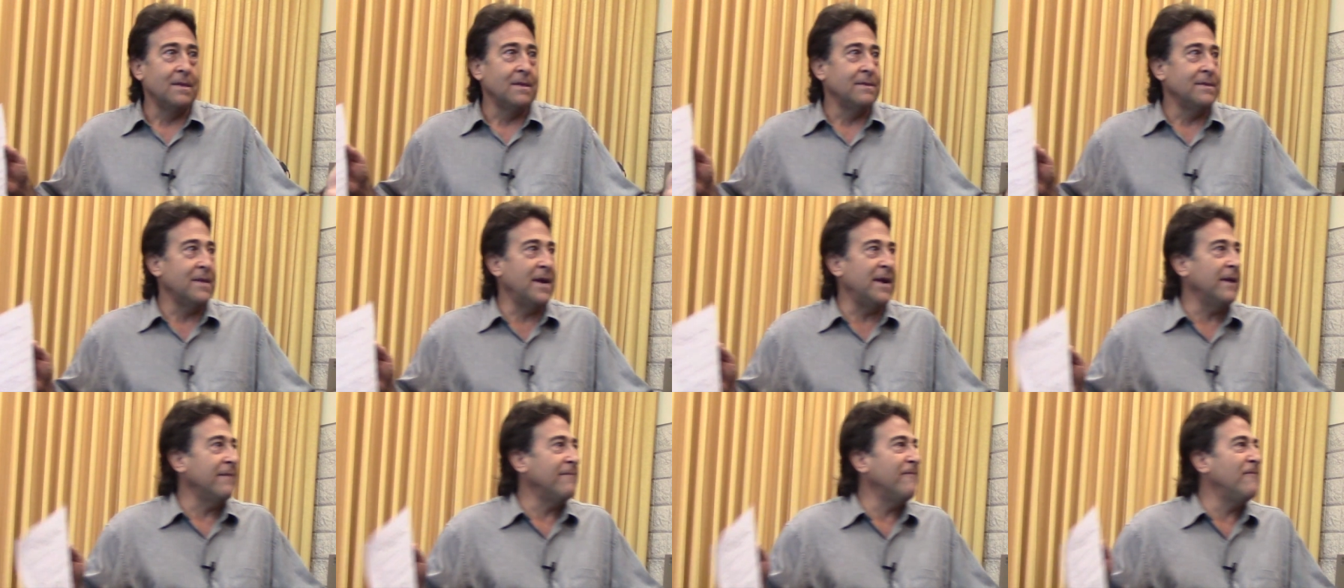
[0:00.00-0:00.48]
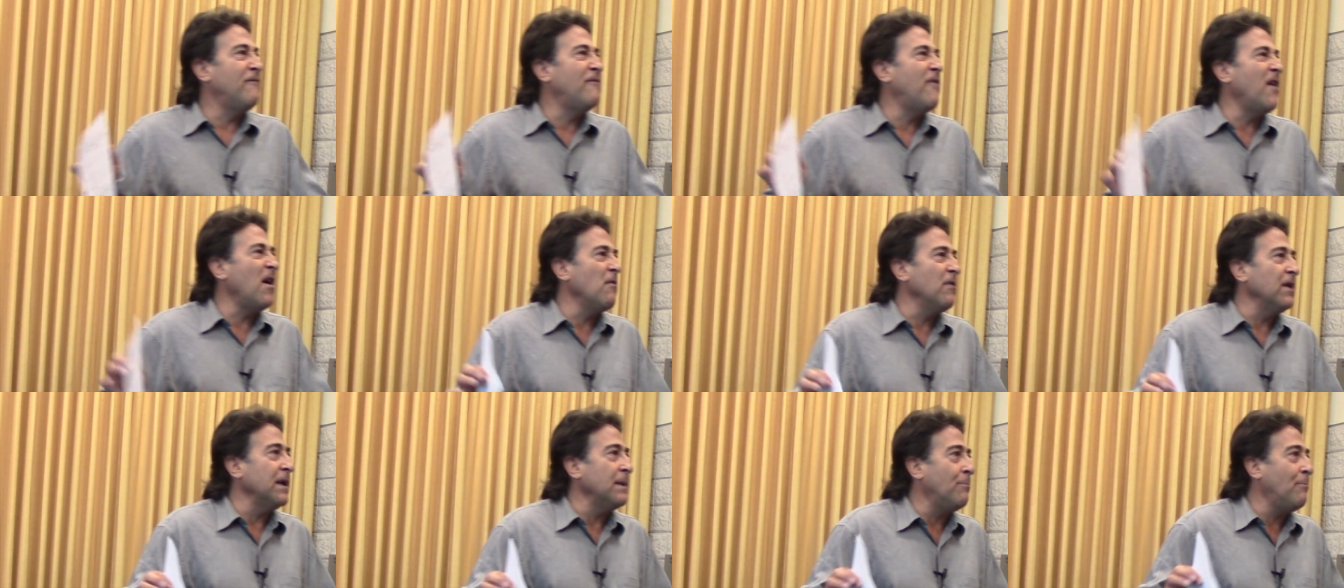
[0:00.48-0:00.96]
than a
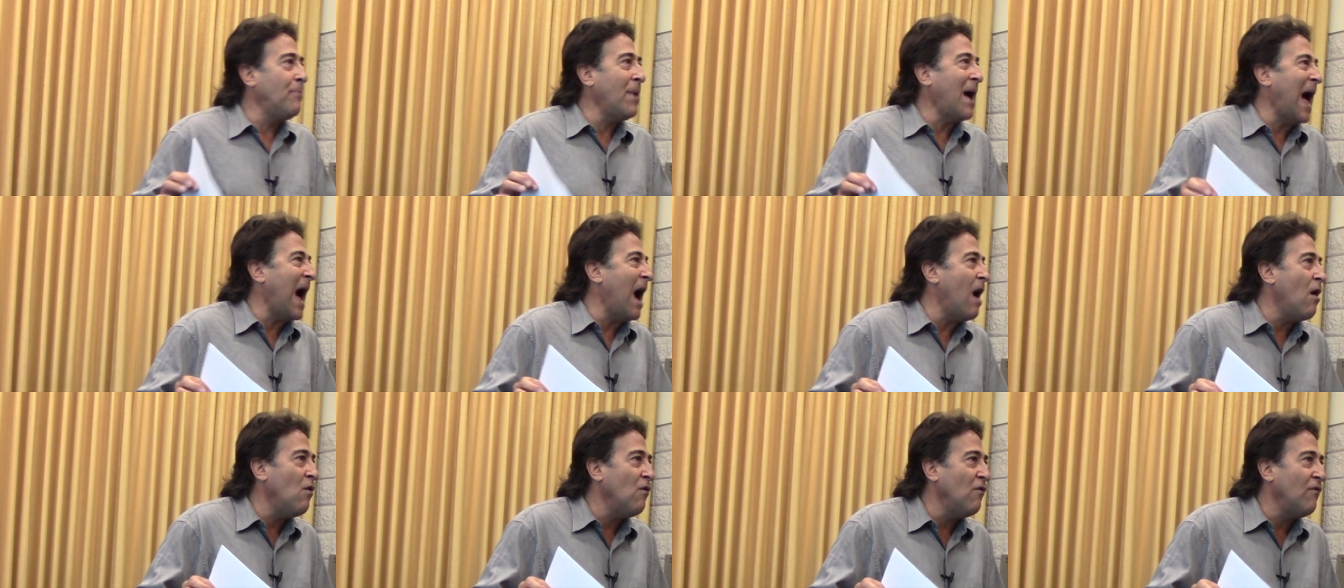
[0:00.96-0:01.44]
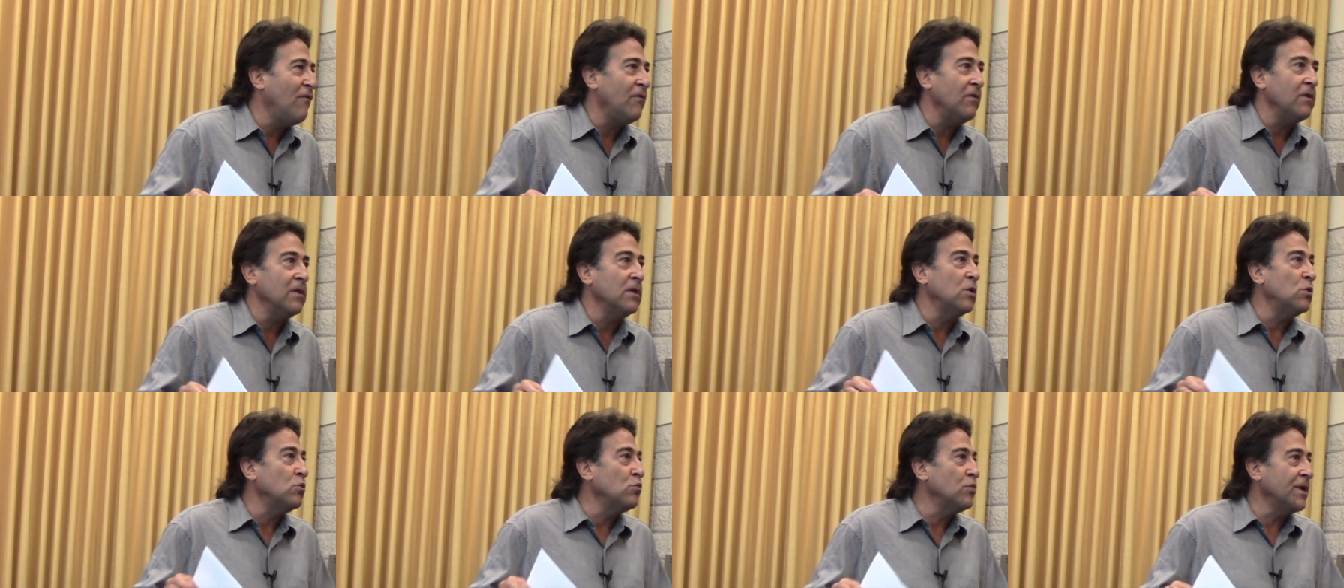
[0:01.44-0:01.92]
very
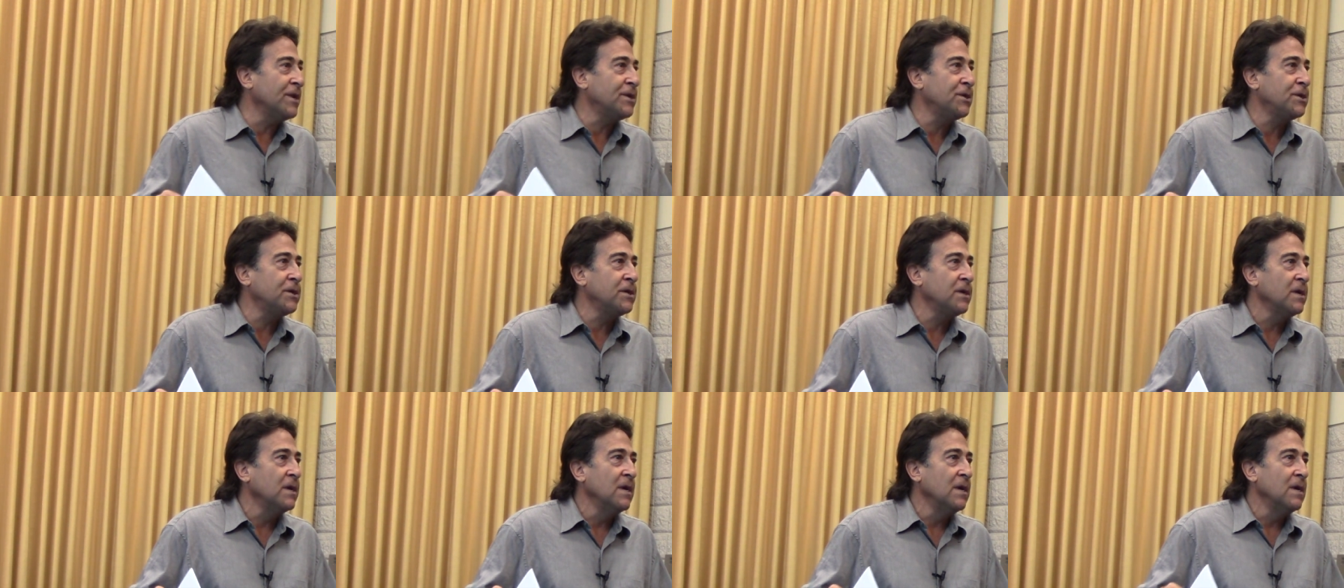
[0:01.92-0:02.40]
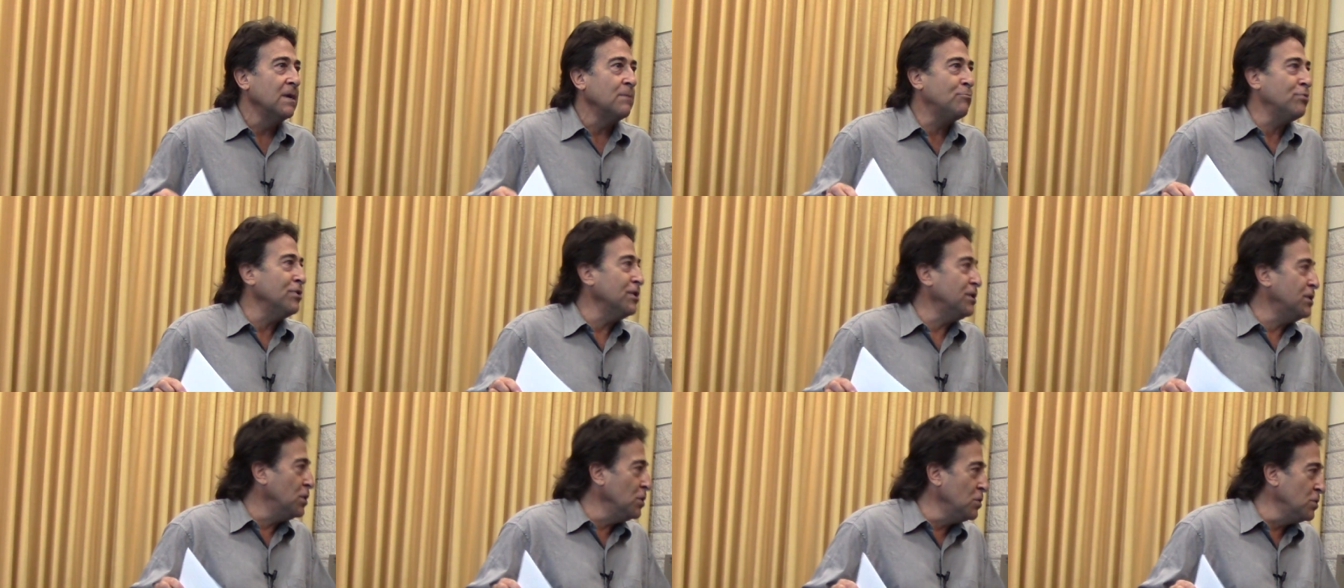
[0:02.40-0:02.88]
powerful and rich
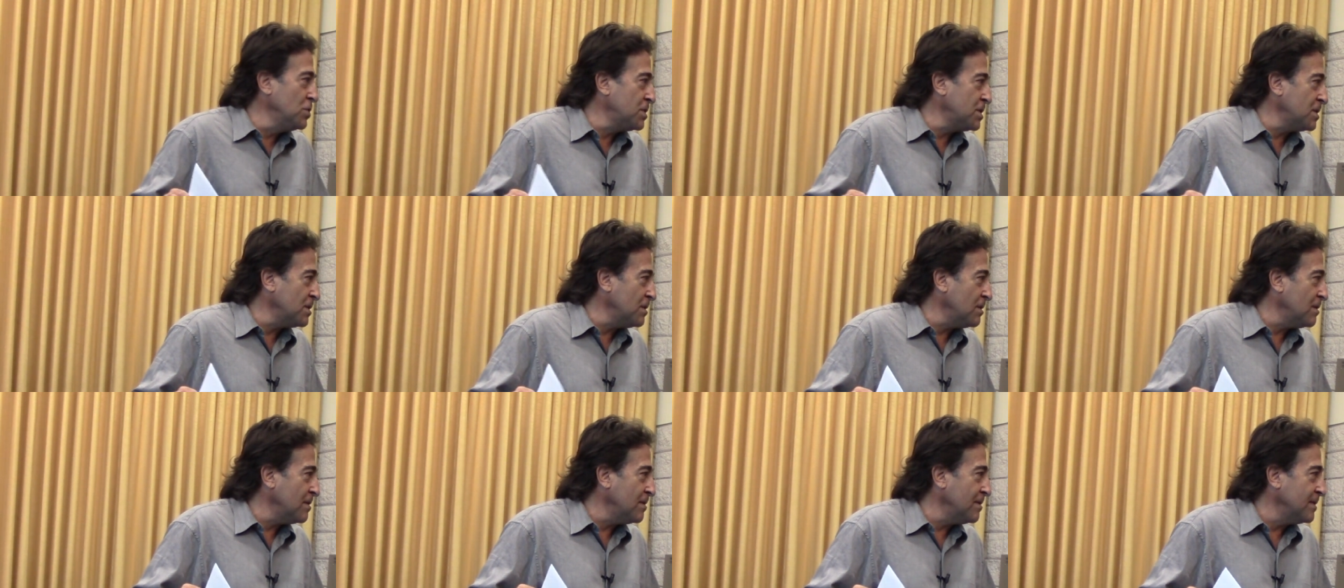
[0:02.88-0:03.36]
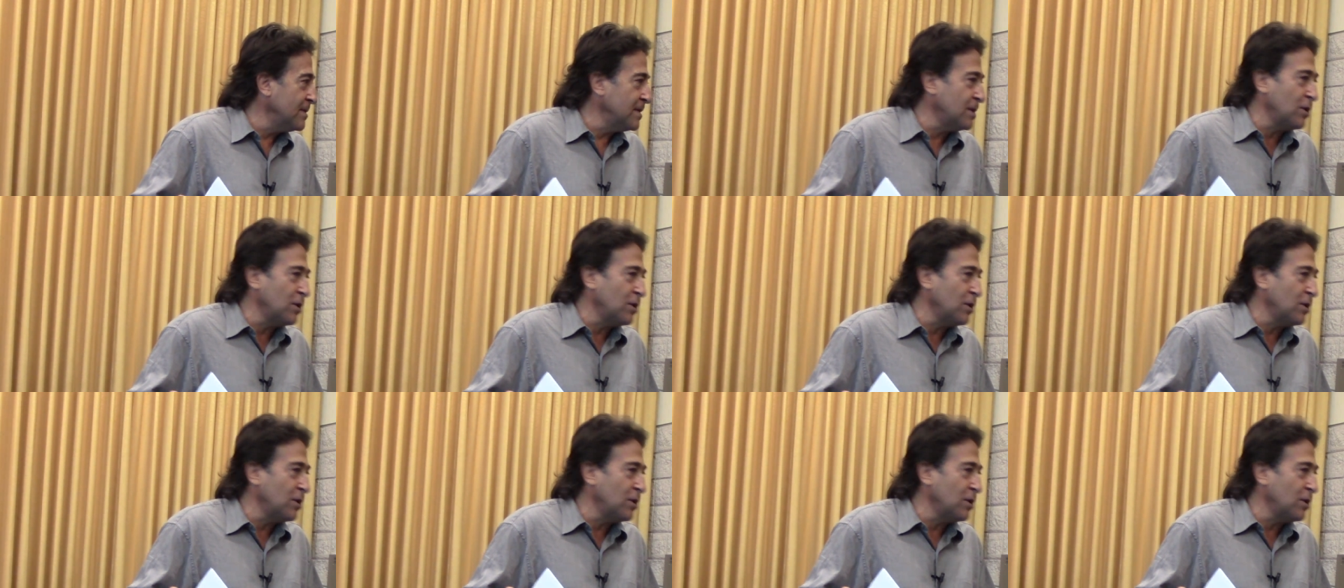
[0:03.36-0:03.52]
producer,